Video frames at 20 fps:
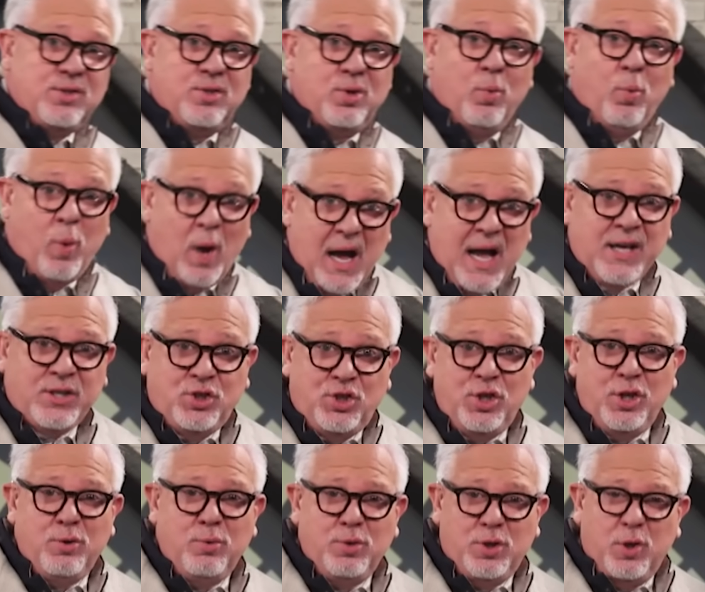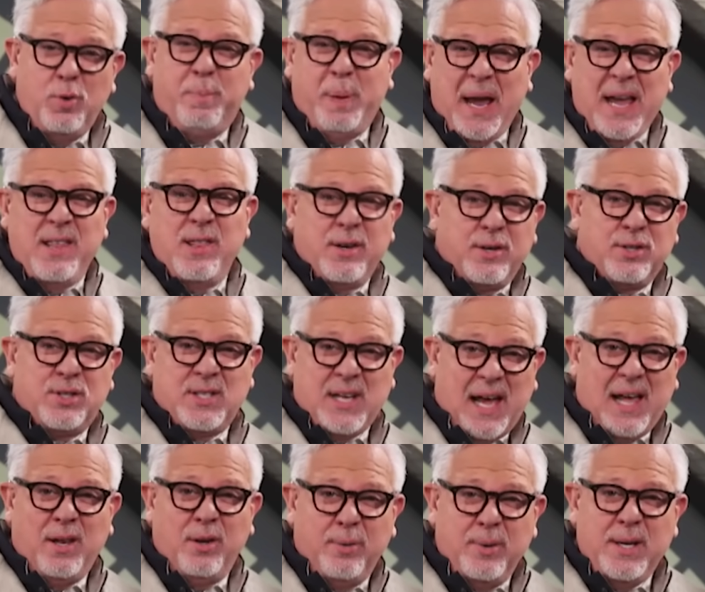to watch you? You pay their
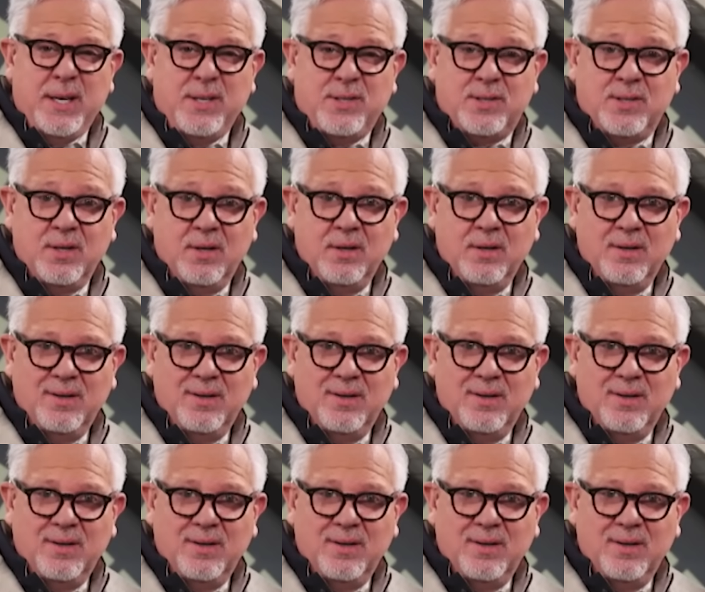salaries?